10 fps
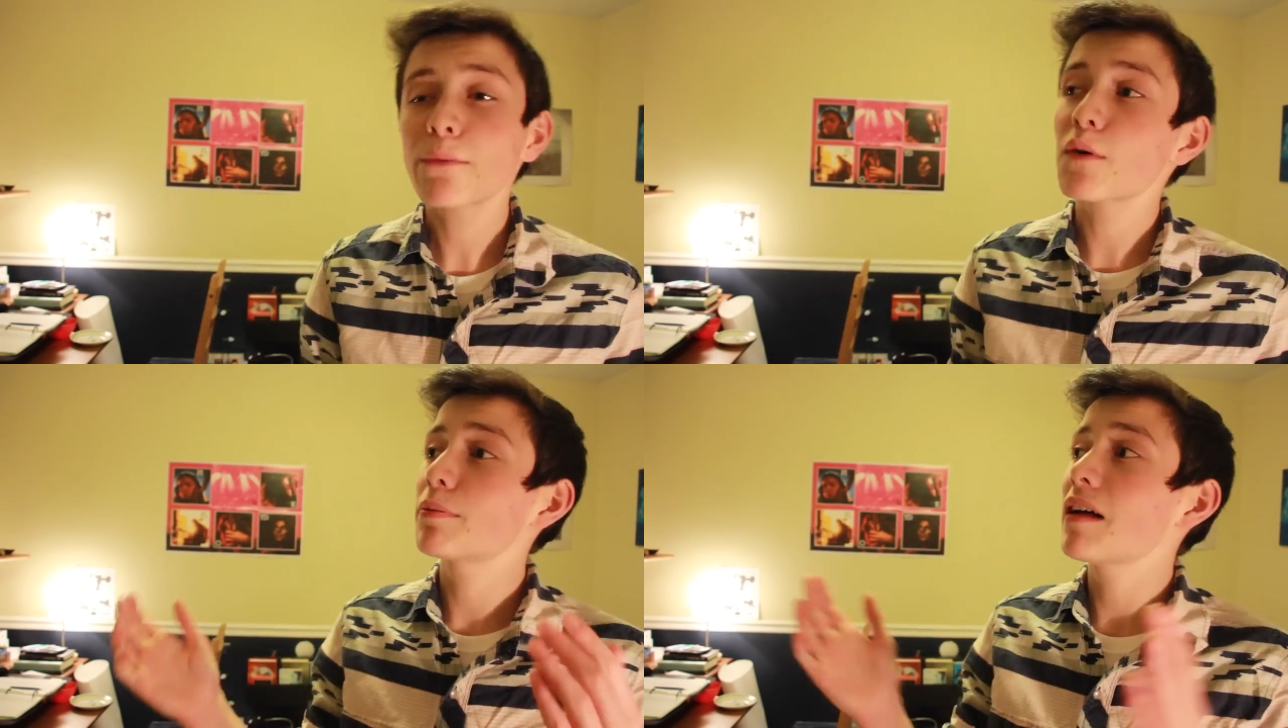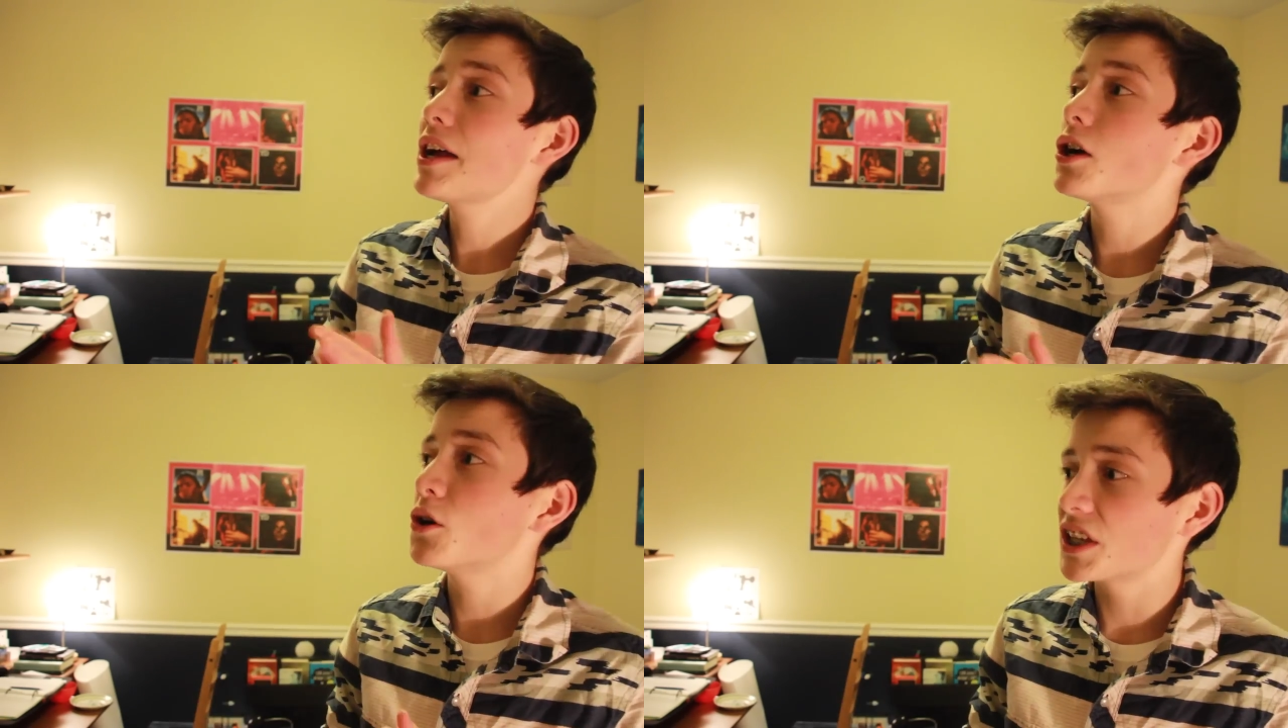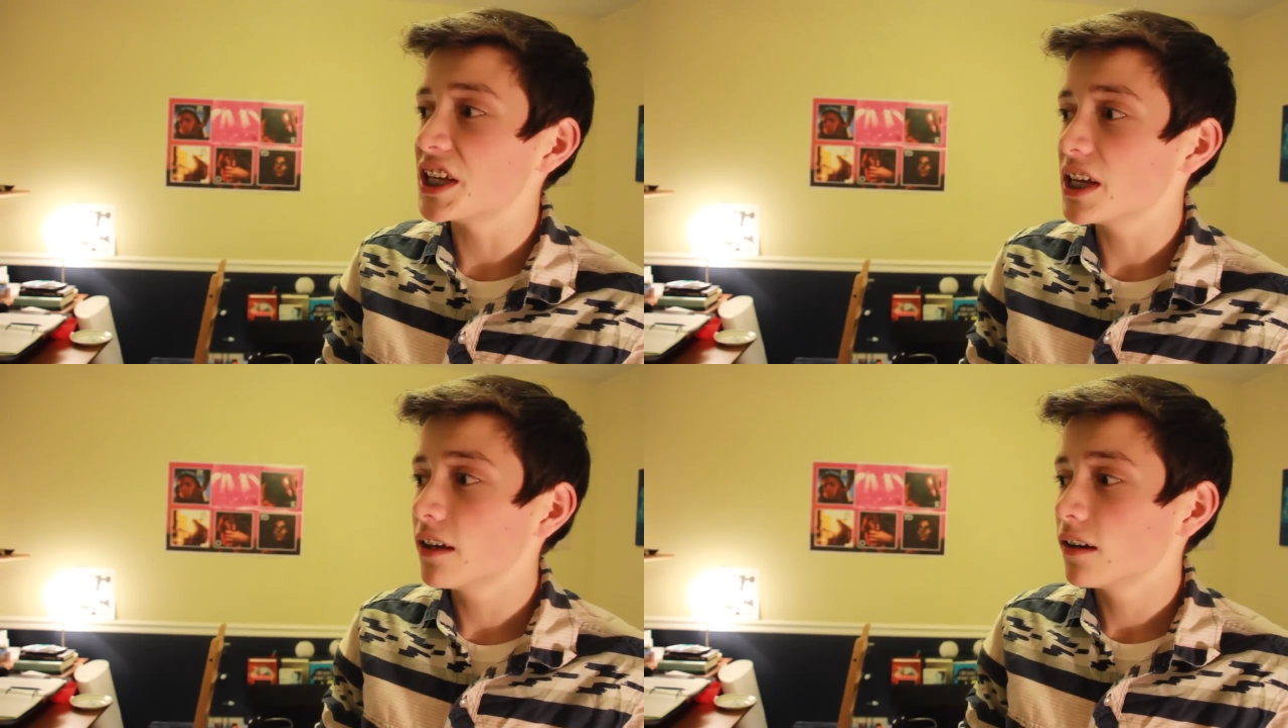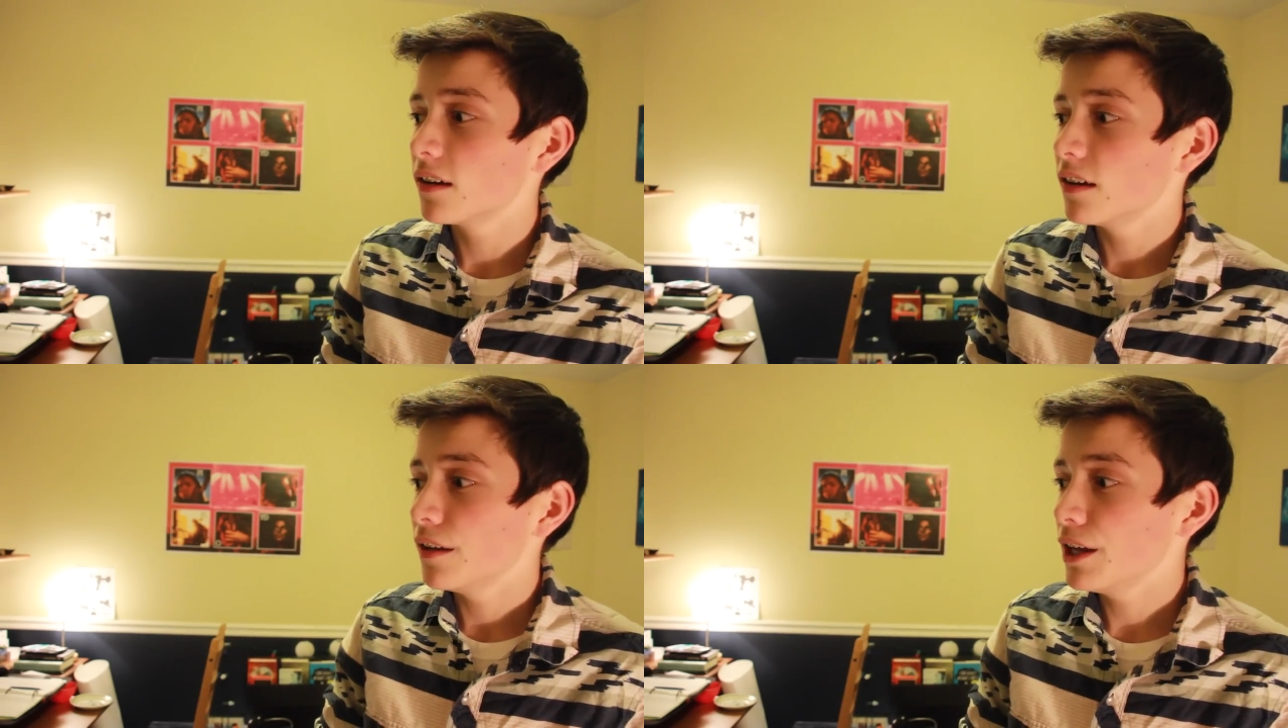However, applying hooky,
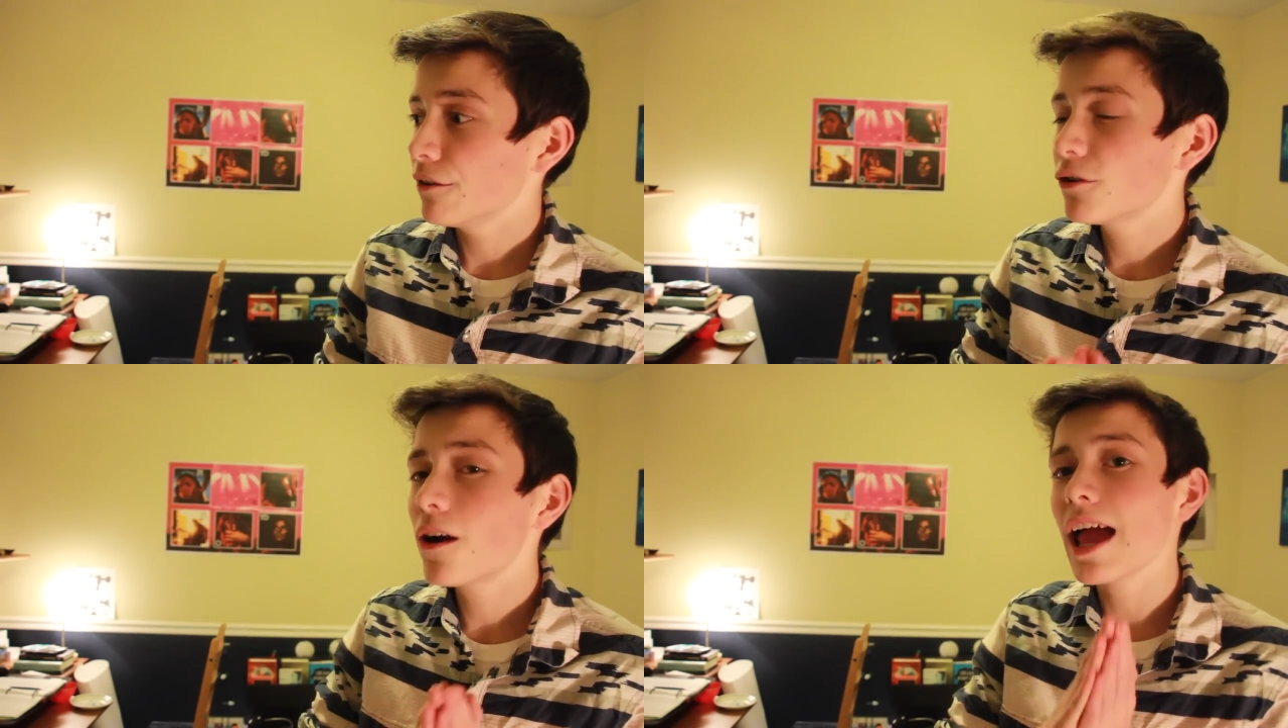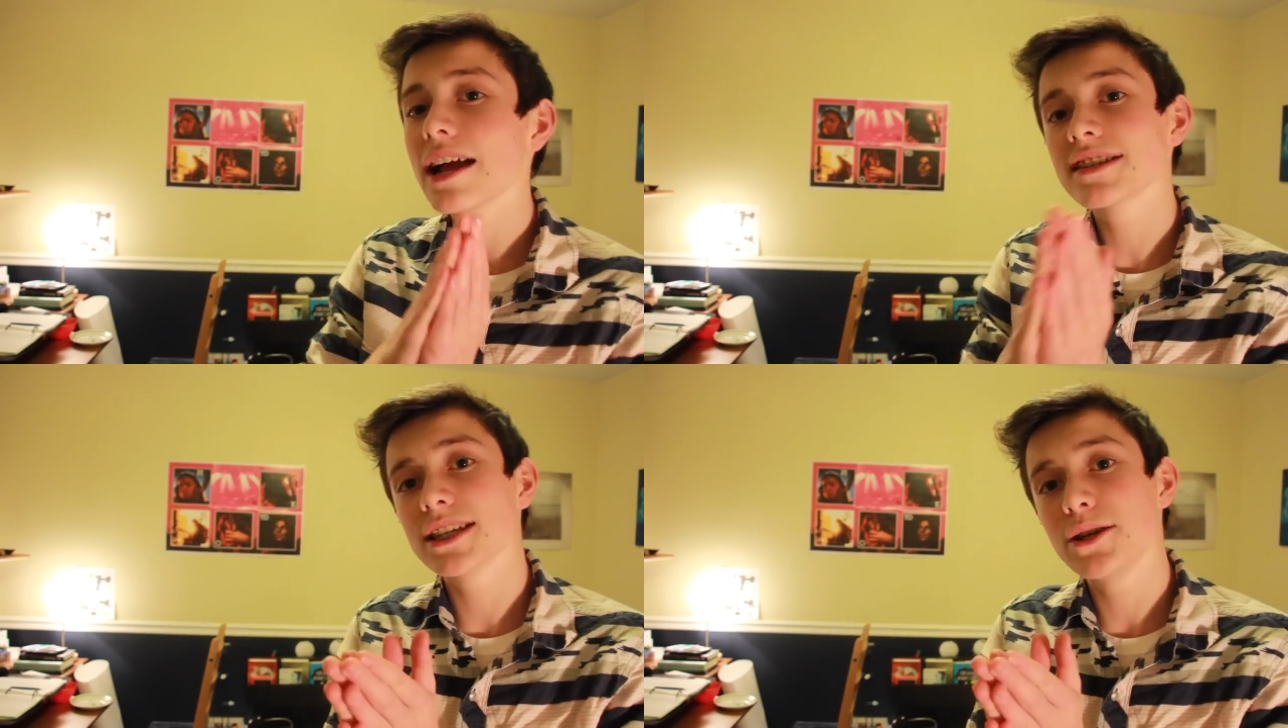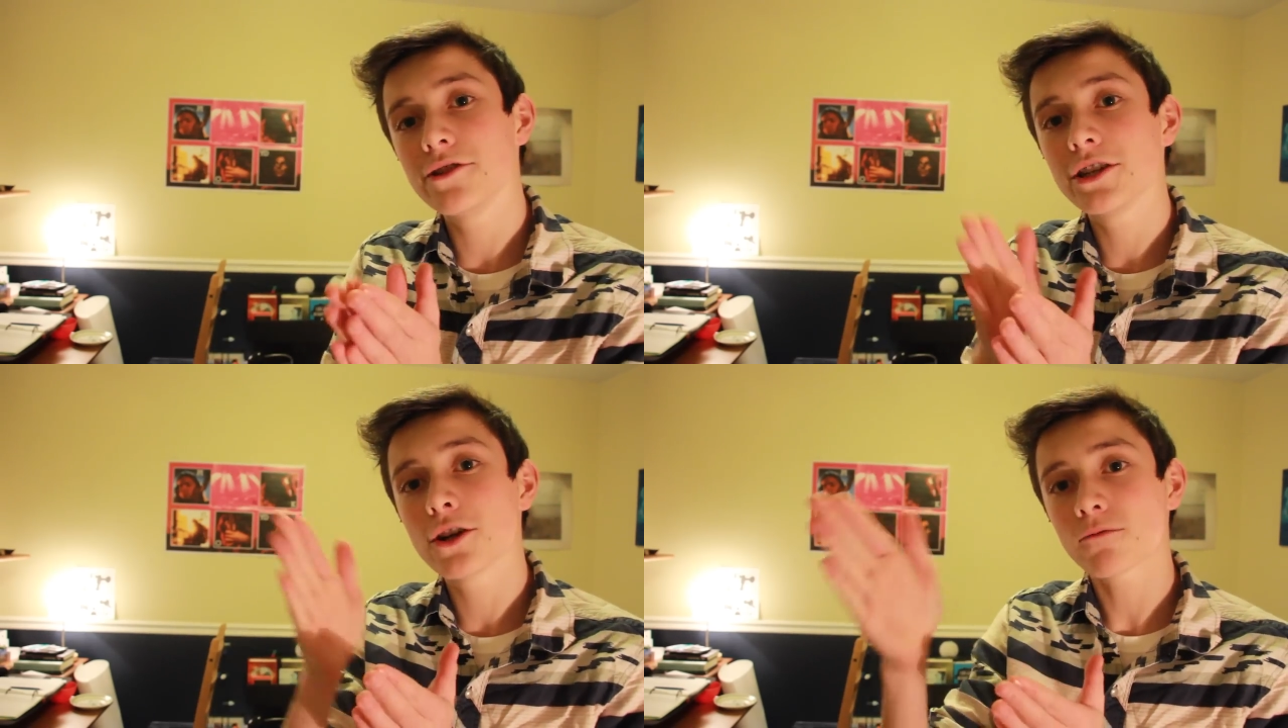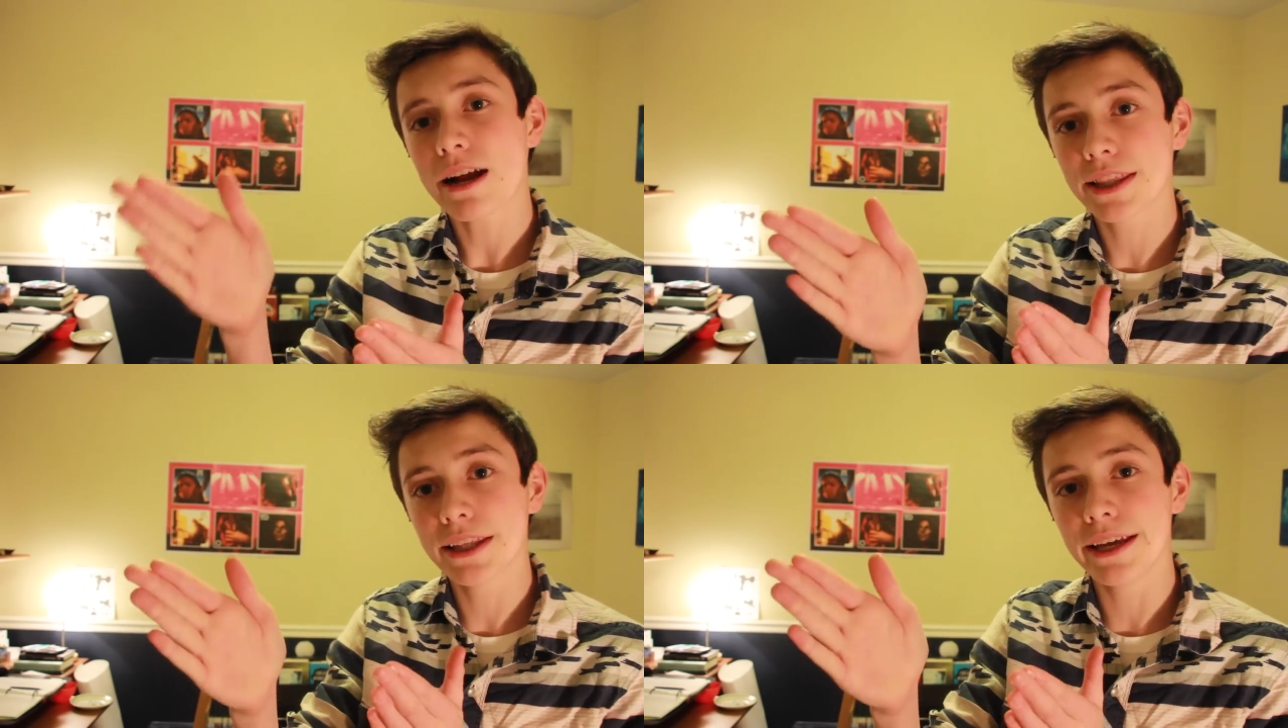if not executed
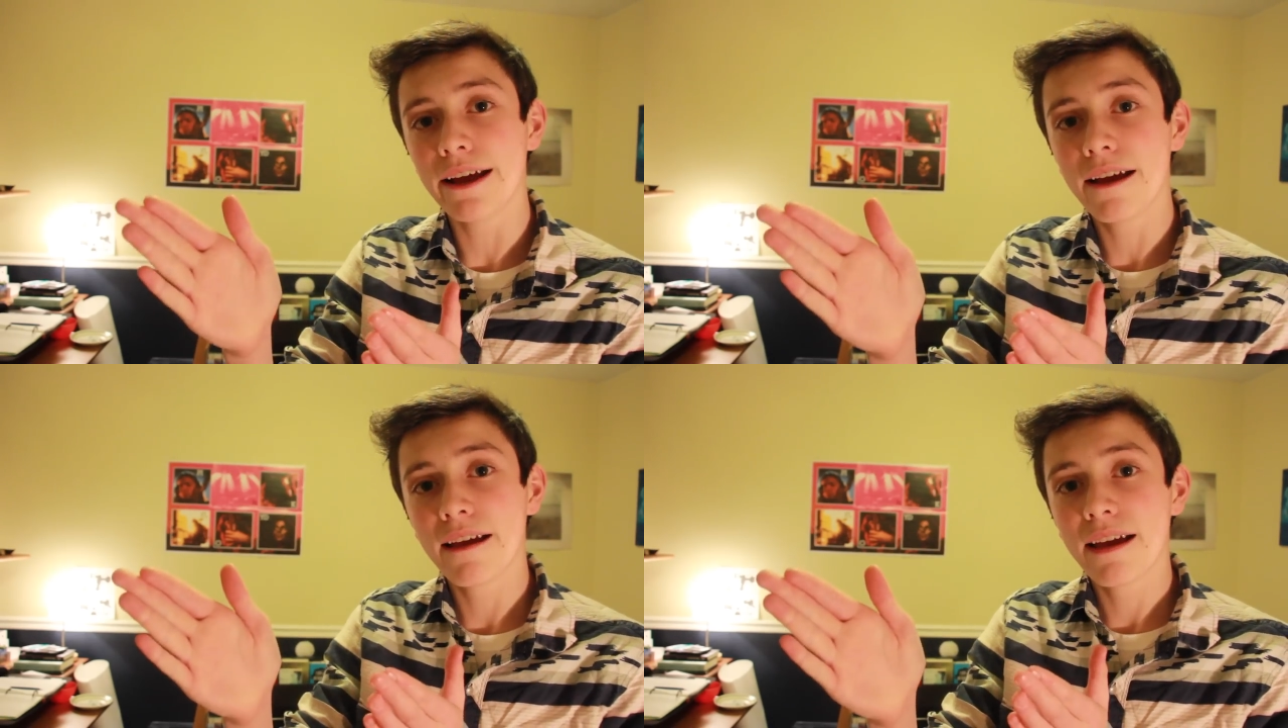correctly,